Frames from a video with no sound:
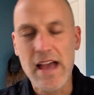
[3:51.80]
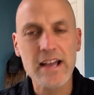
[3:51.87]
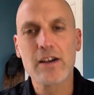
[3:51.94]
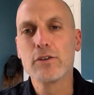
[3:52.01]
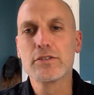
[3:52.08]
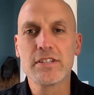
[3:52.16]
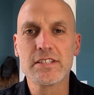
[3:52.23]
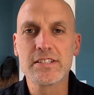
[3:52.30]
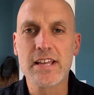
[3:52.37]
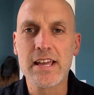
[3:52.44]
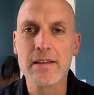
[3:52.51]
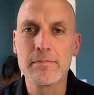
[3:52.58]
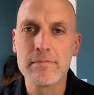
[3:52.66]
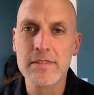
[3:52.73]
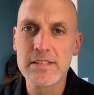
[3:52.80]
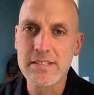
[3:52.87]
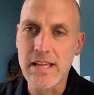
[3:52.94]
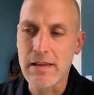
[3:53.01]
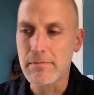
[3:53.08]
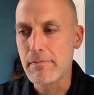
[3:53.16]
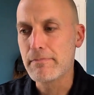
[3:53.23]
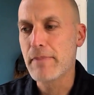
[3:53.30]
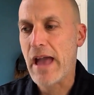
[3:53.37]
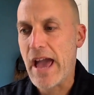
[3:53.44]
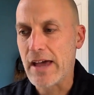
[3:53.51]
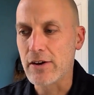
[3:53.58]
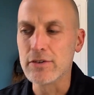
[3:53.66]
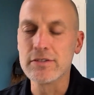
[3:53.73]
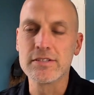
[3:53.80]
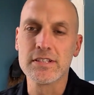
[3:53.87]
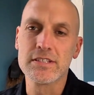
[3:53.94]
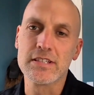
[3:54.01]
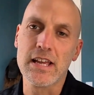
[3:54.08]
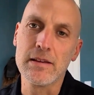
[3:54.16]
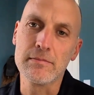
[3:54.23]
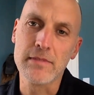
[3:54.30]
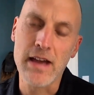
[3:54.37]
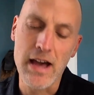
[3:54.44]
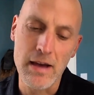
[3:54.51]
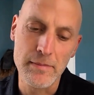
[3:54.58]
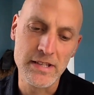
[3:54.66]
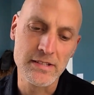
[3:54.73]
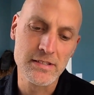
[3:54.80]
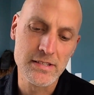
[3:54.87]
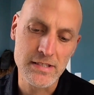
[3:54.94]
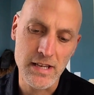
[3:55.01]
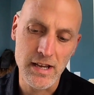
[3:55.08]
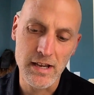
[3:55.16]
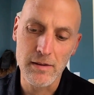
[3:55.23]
echoes the same patterns, the same comments.